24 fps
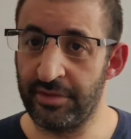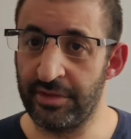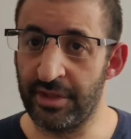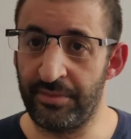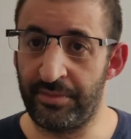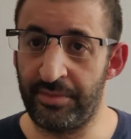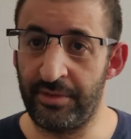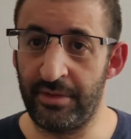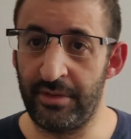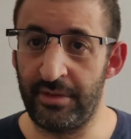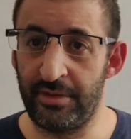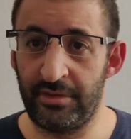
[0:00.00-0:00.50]
For
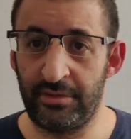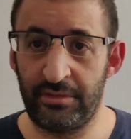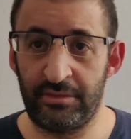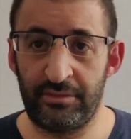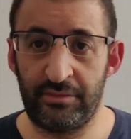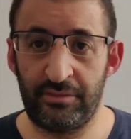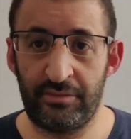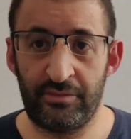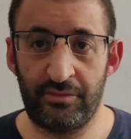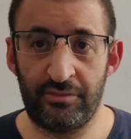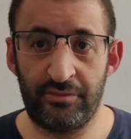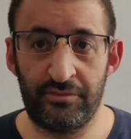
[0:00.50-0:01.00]

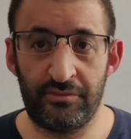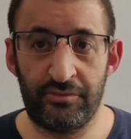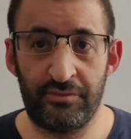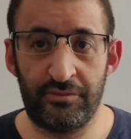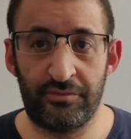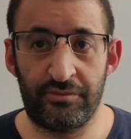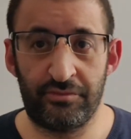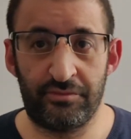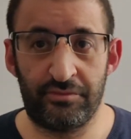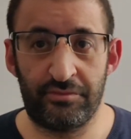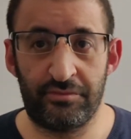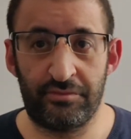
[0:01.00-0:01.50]
example,
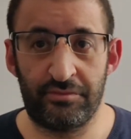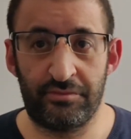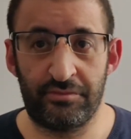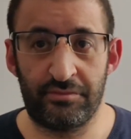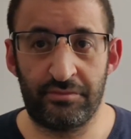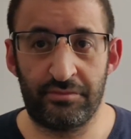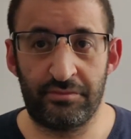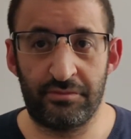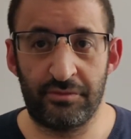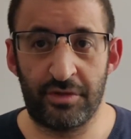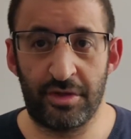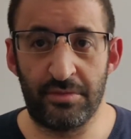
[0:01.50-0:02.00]

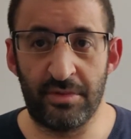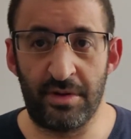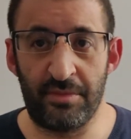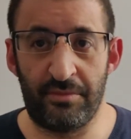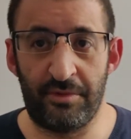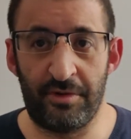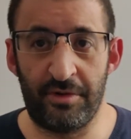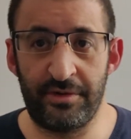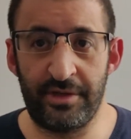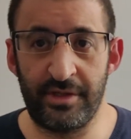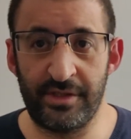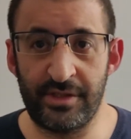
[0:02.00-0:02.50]

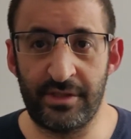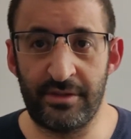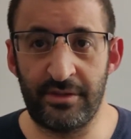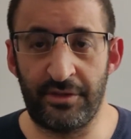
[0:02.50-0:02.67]
remember